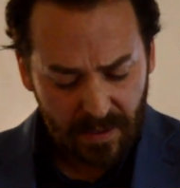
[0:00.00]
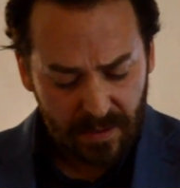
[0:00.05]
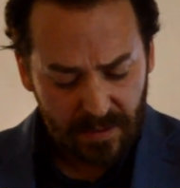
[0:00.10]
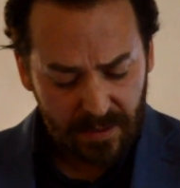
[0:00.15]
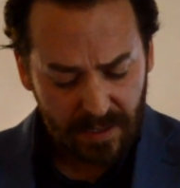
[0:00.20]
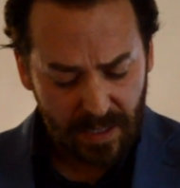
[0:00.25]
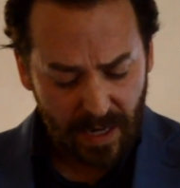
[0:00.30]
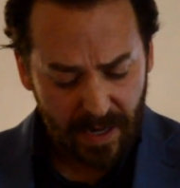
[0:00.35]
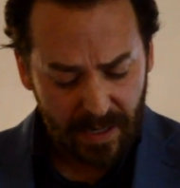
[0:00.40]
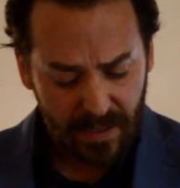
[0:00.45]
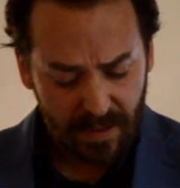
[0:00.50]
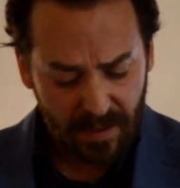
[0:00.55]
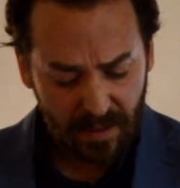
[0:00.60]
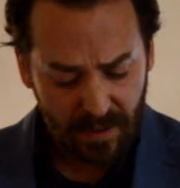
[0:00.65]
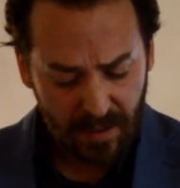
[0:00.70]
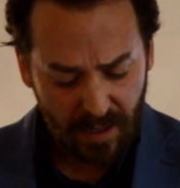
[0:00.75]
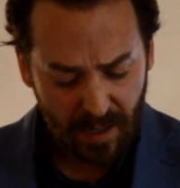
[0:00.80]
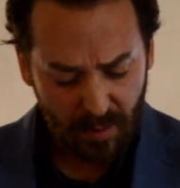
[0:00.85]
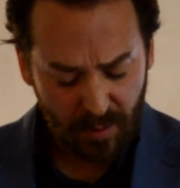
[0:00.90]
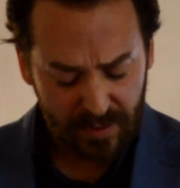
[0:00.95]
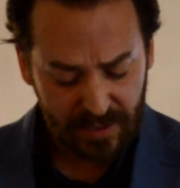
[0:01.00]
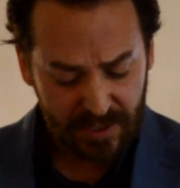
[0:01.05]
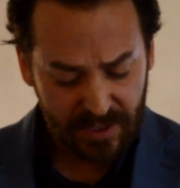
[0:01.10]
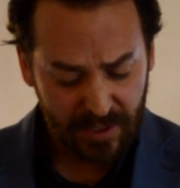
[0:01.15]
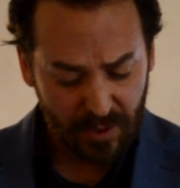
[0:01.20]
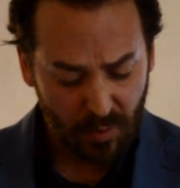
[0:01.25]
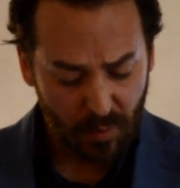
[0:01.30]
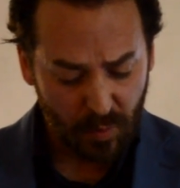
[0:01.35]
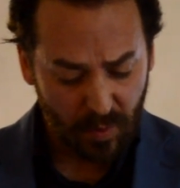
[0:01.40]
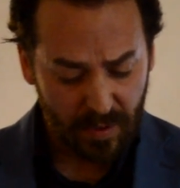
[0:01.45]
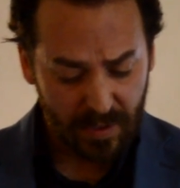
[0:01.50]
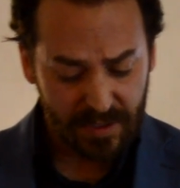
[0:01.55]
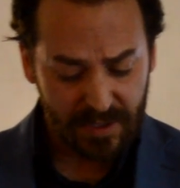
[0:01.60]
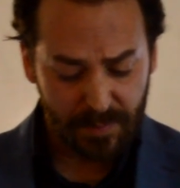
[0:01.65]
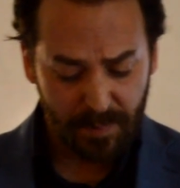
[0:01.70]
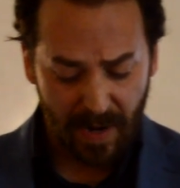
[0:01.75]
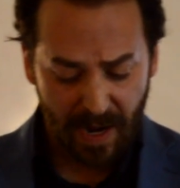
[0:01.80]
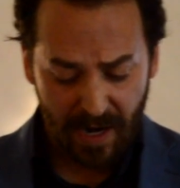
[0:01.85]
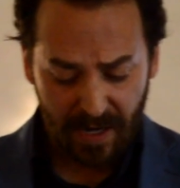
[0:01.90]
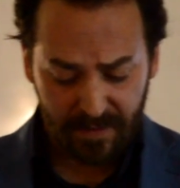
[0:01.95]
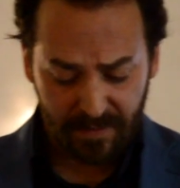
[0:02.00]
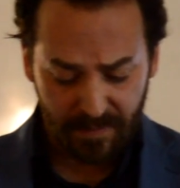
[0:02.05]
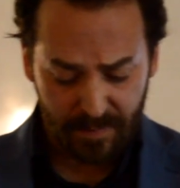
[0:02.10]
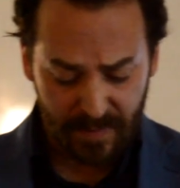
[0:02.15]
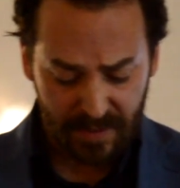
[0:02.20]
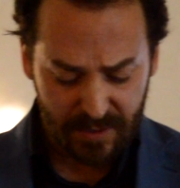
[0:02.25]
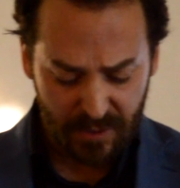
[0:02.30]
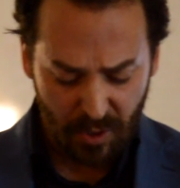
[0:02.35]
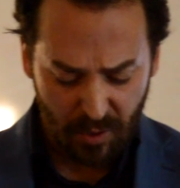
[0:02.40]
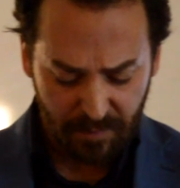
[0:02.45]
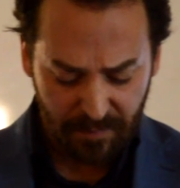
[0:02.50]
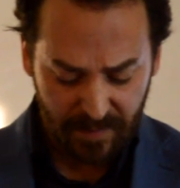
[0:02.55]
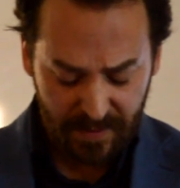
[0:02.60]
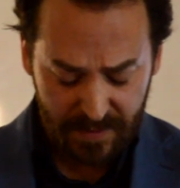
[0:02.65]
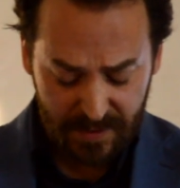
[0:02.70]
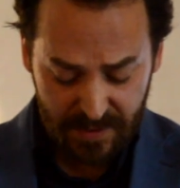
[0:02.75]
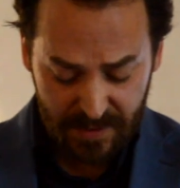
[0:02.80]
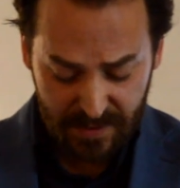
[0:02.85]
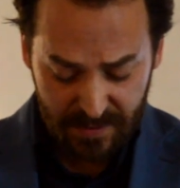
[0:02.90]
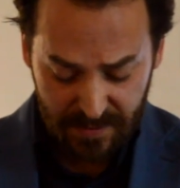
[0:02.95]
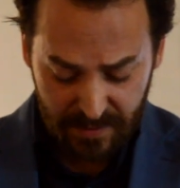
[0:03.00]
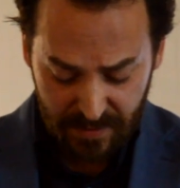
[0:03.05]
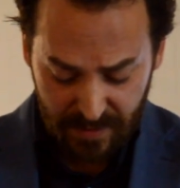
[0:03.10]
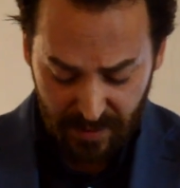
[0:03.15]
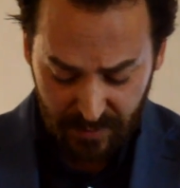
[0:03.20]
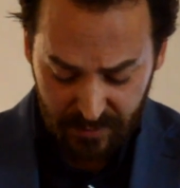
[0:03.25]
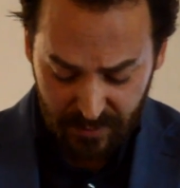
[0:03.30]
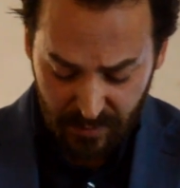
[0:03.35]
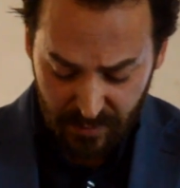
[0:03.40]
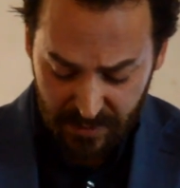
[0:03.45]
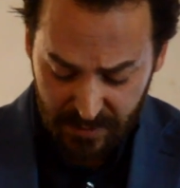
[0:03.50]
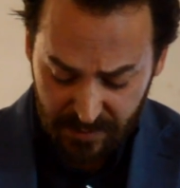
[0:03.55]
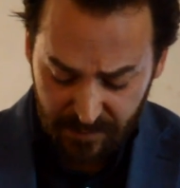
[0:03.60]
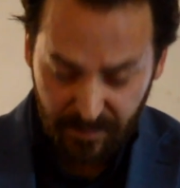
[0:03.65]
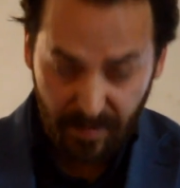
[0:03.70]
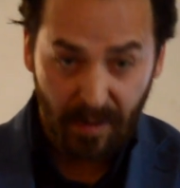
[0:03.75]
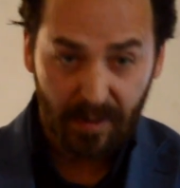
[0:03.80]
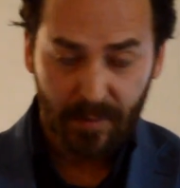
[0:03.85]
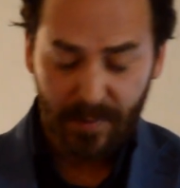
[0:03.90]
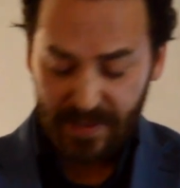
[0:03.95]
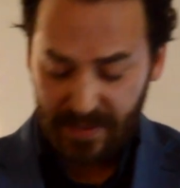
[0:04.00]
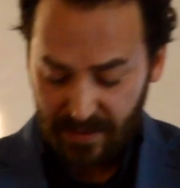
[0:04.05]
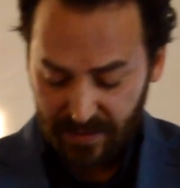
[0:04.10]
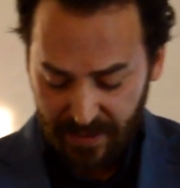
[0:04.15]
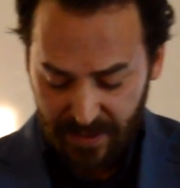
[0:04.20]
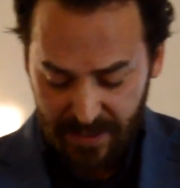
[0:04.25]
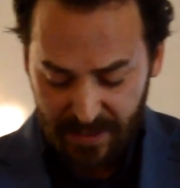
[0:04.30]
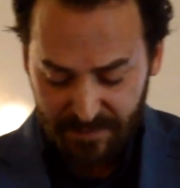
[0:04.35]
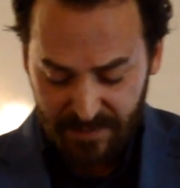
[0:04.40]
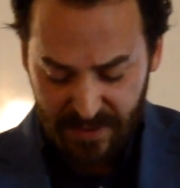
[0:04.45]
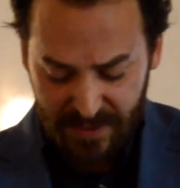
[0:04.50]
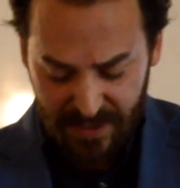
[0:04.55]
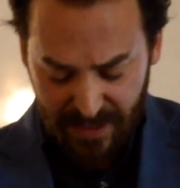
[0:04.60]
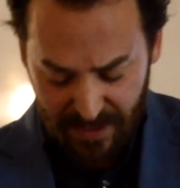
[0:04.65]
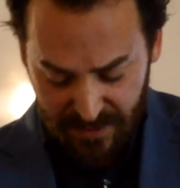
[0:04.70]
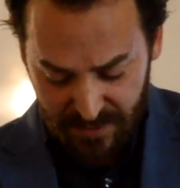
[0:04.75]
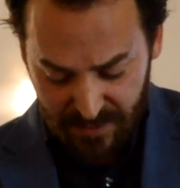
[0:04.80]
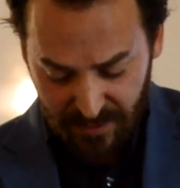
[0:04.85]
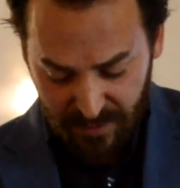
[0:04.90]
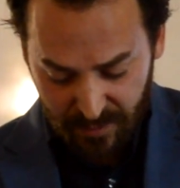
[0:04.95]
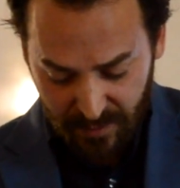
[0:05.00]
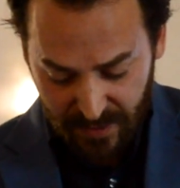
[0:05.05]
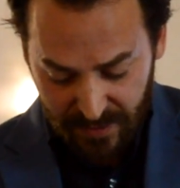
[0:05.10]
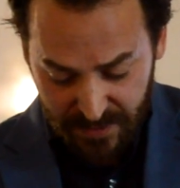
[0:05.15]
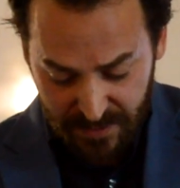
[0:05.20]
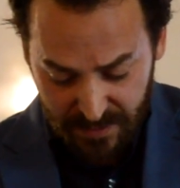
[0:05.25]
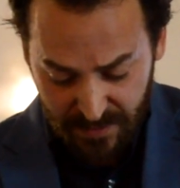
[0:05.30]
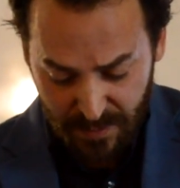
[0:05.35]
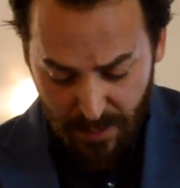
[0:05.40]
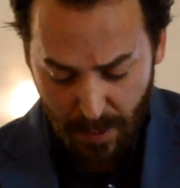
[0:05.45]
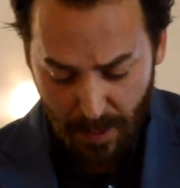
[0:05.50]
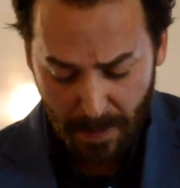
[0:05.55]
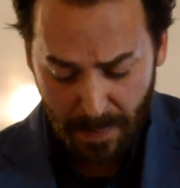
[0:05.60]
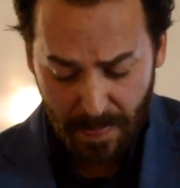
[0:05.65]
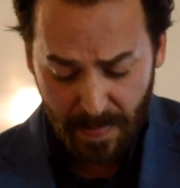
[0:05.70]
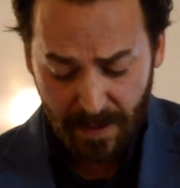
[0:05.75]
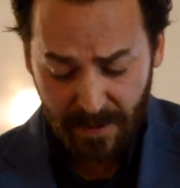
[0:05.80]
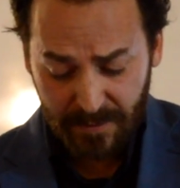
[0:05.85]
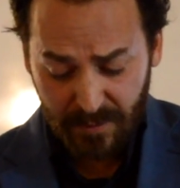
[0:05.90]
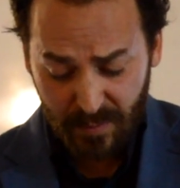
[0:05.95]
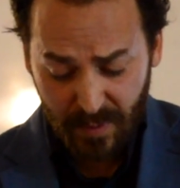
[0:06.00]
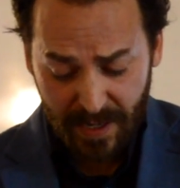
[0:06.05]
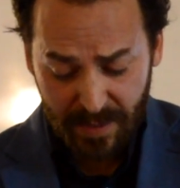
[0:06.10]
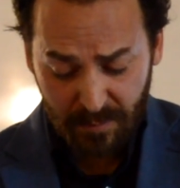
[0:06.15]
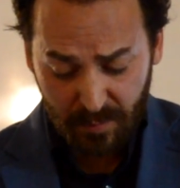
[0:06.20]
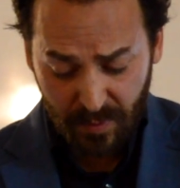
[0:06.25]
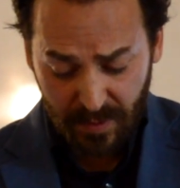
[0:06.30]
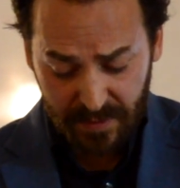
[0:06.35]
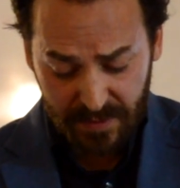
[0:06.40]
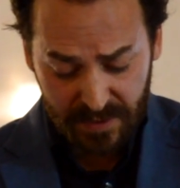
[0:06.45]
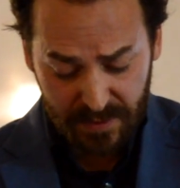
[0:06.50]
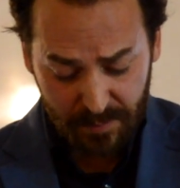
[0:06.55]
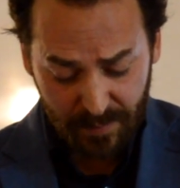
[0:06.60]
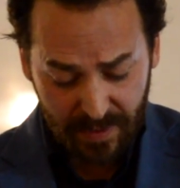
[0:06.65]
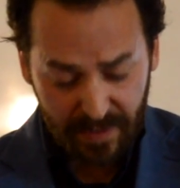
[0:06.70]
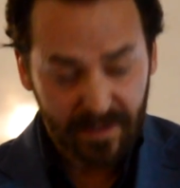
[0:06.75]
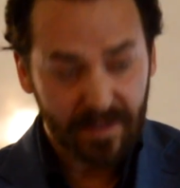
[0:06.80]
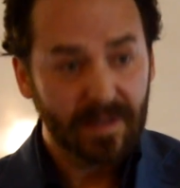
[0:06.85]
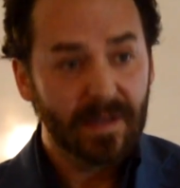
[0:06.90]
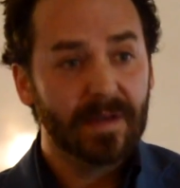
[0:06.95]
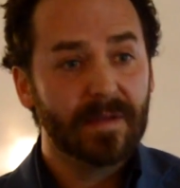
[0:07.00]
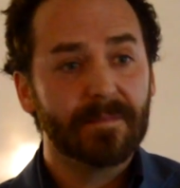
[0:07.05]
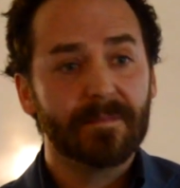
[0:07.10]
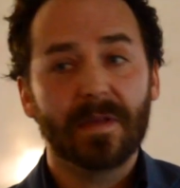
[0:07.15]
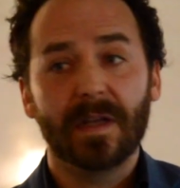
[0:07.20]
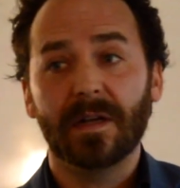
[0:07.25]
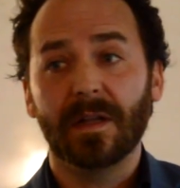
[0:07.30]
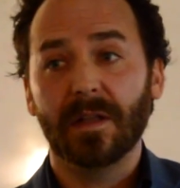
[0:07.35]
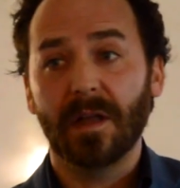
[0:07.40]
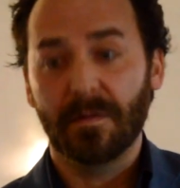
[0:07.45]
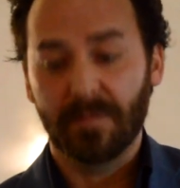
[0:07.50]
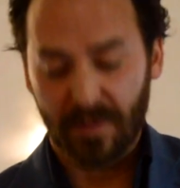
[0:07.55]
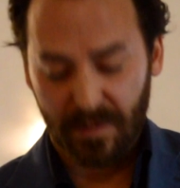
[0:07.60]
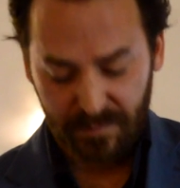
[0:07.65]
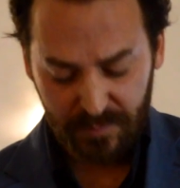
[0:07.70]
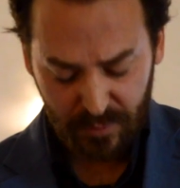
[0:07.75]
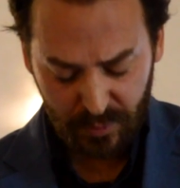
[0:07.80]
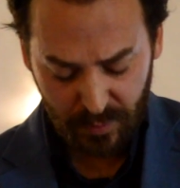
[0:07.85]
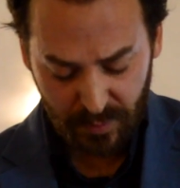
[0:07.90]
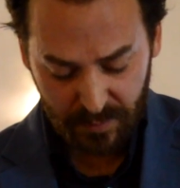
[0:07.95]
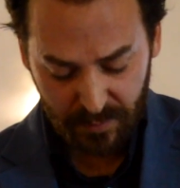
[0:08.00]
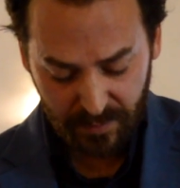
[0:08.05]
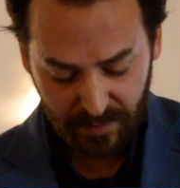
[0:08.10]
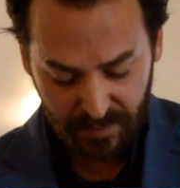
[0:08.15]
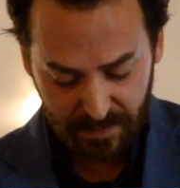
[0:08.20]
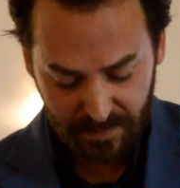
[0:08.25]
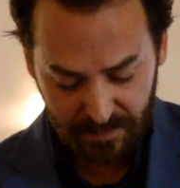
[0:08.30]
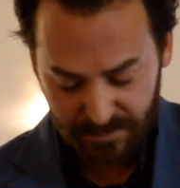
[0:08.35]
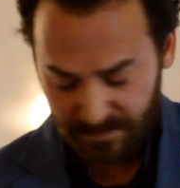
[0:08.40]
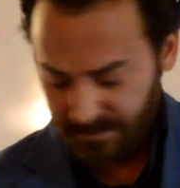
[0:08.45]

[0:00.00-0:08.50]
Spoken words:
Tonight, I want to steal words back from the sophists, and I'll do this following the lead of C.S. Lewis, a great wordsmith and a lover of truth.